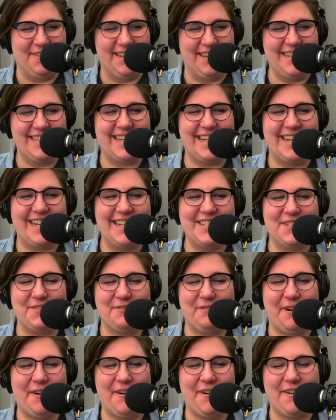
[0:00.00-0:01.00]
Let's get
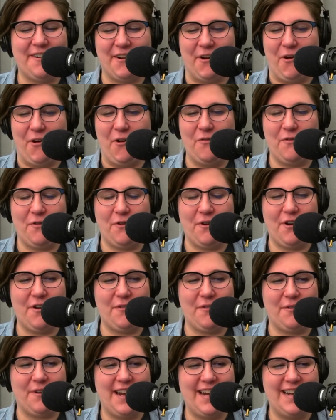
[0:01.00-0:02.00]
into our
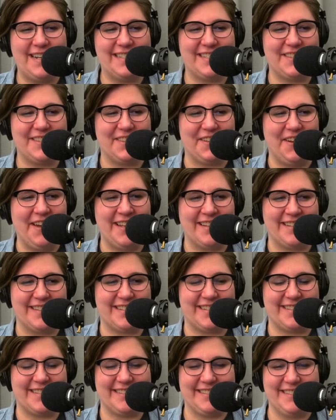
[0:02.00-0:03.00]
overall ratings and
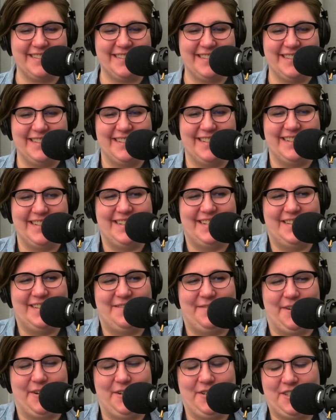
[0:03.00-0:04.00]
thoughts.
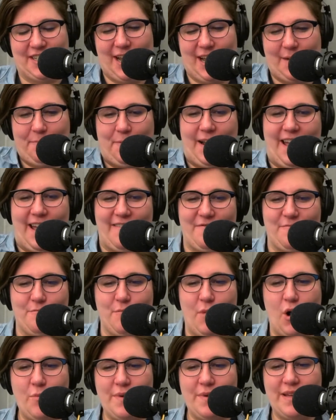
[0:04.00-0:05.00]
First up, we have
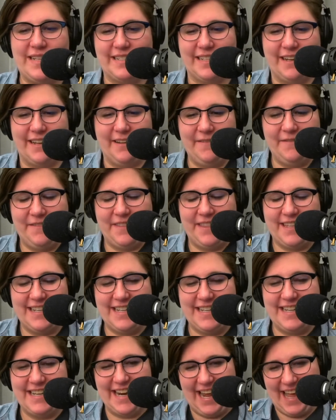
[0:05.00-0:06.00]
Moment of the
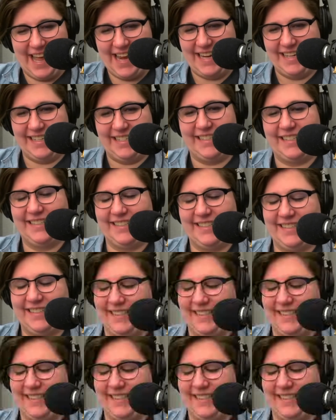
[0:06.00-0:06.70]
Night.